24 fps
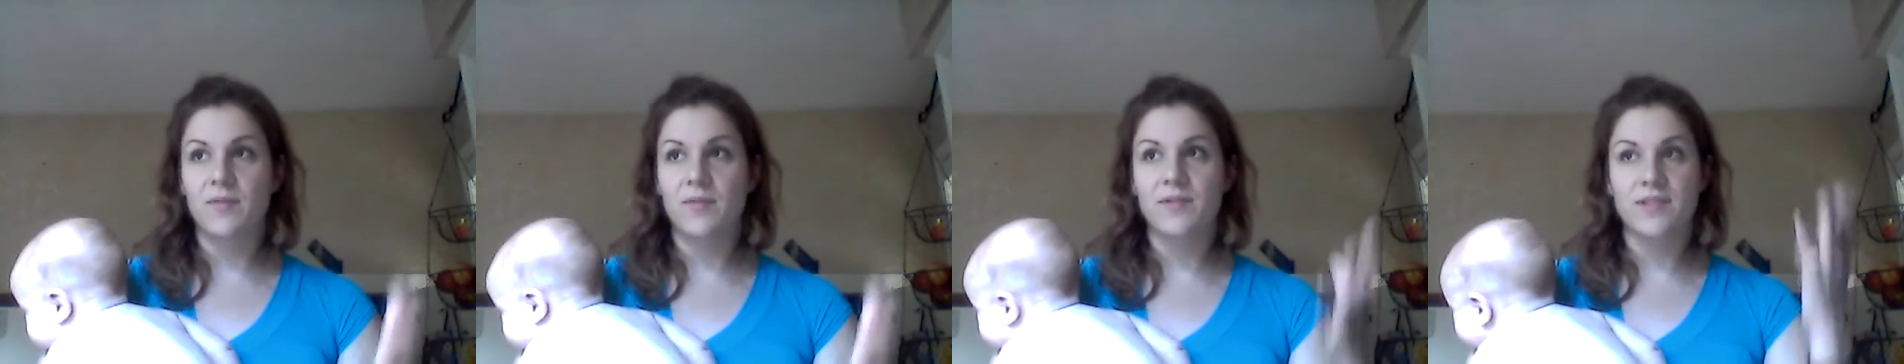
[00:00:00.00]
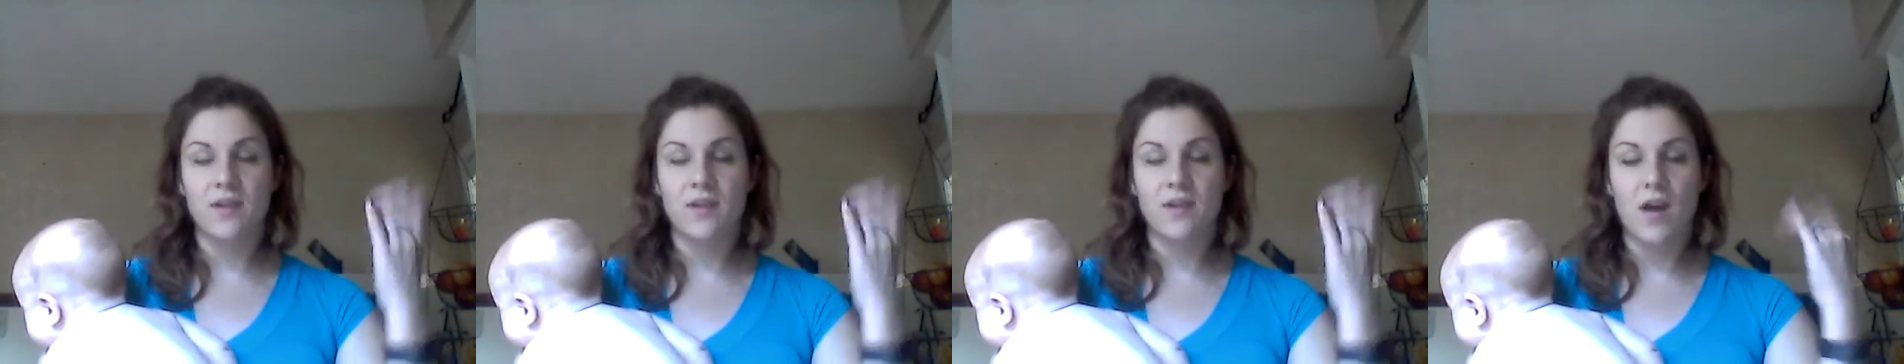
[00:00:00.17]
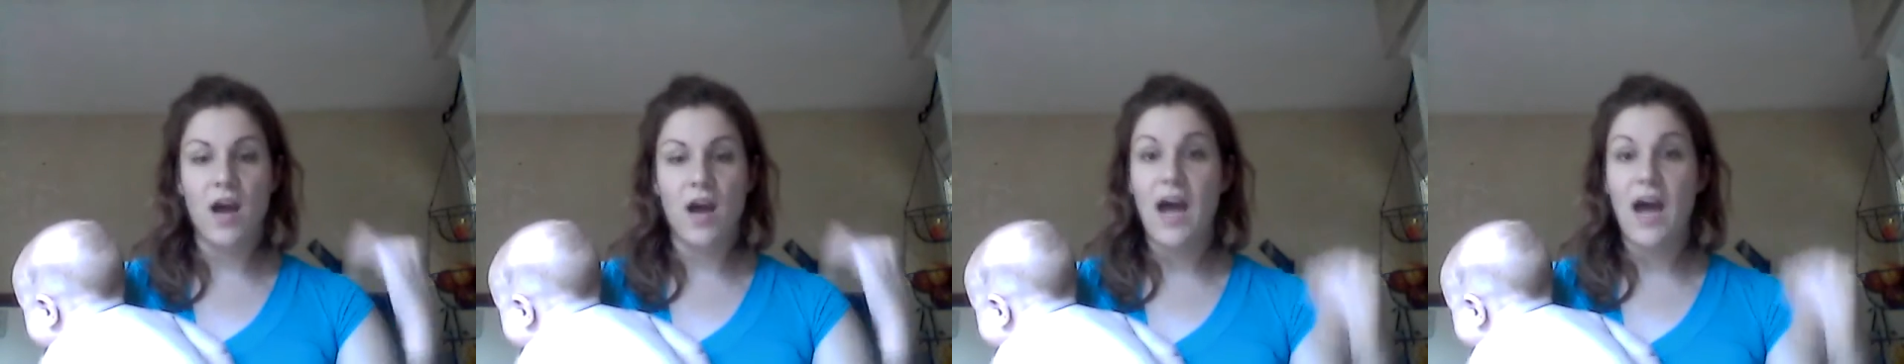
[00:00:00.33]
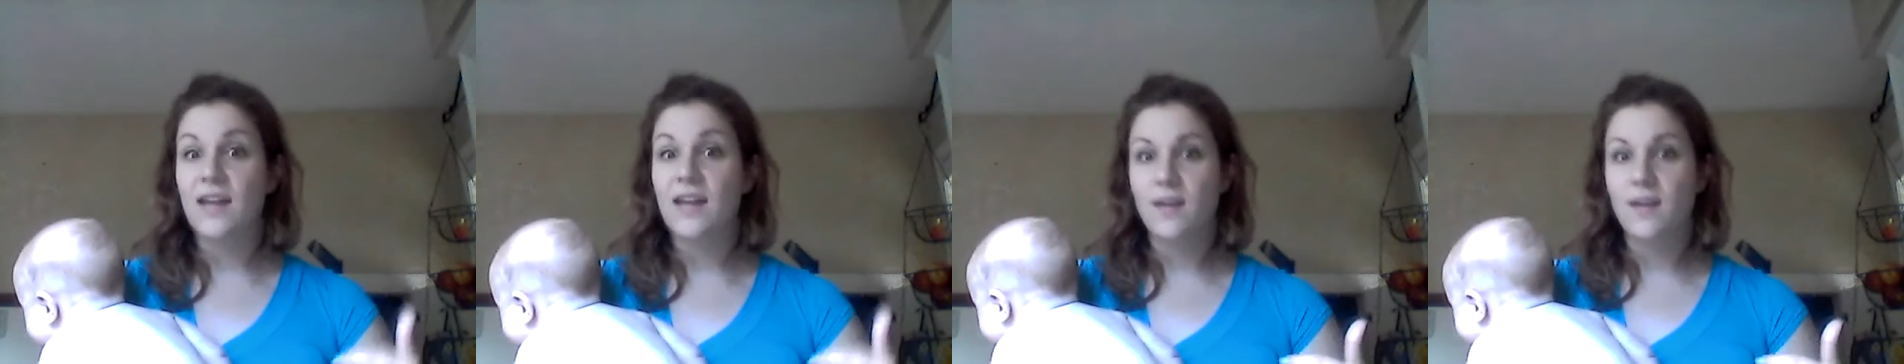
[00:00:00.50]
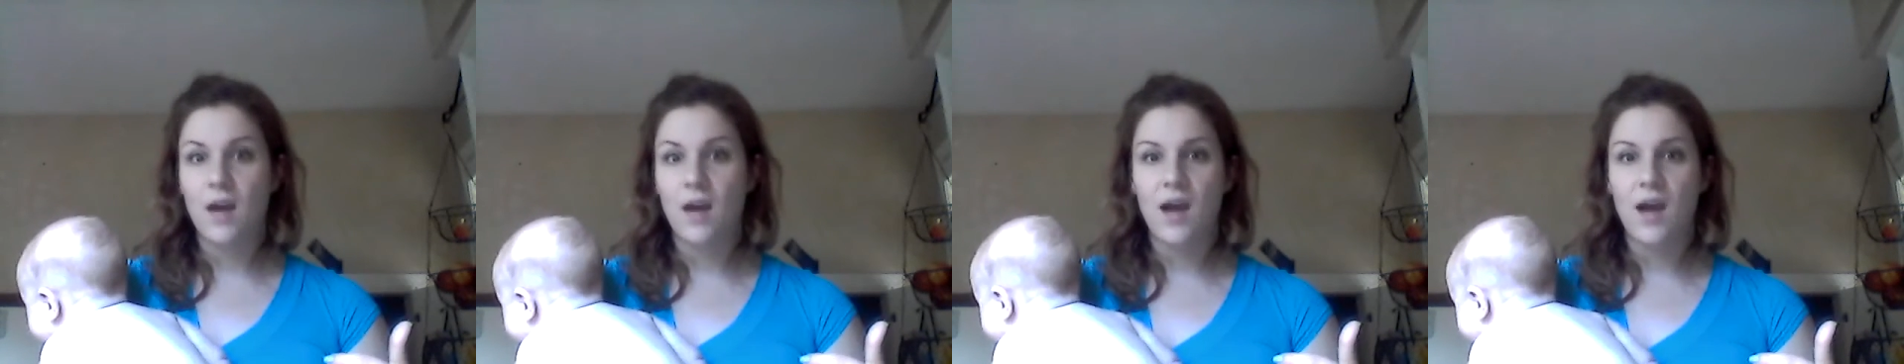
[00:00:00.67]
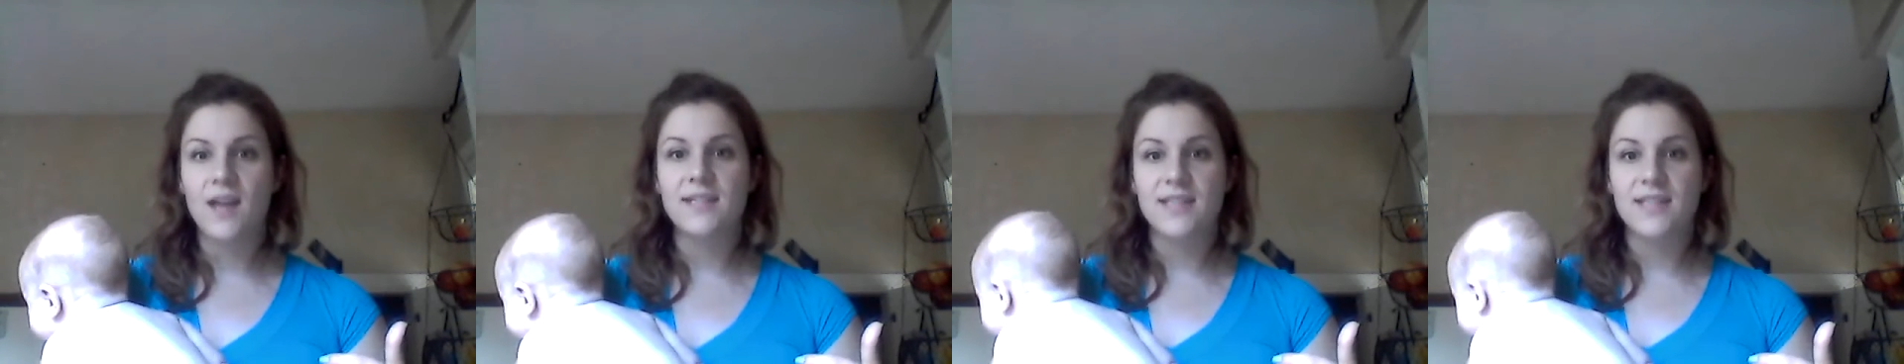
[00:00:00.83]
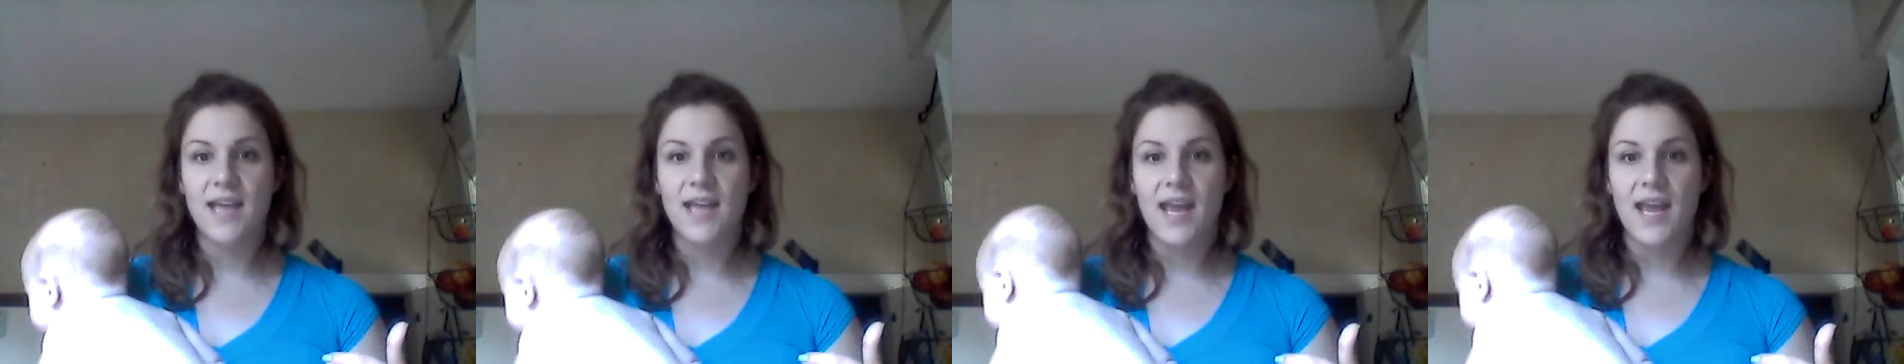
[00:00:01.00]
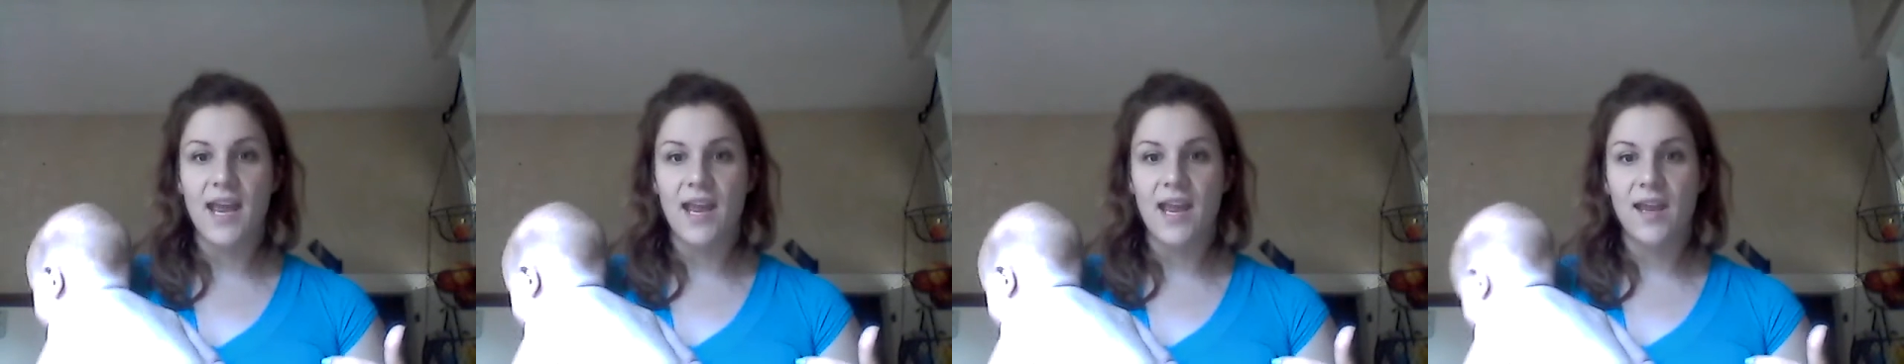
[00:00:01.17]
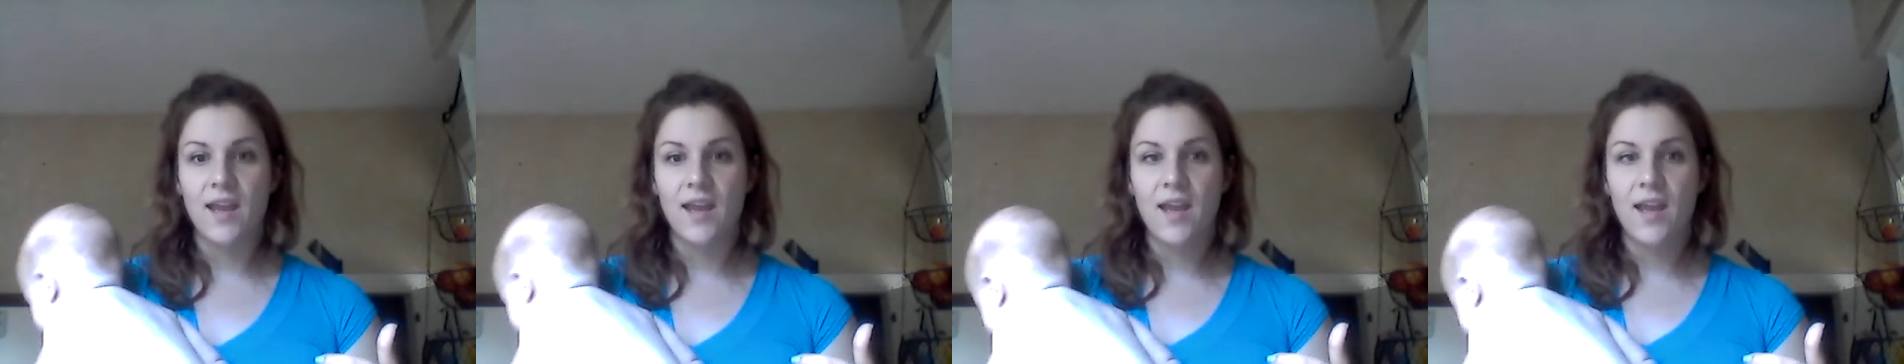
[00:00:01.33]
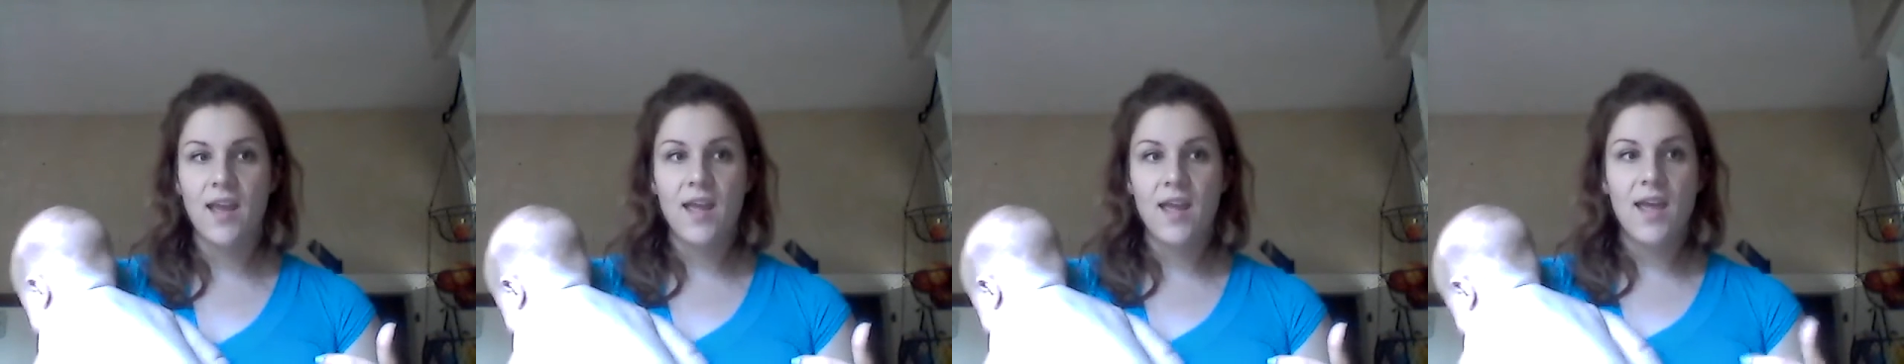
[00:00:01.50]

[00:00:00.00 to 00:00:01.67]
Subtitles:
was a hot, hot day.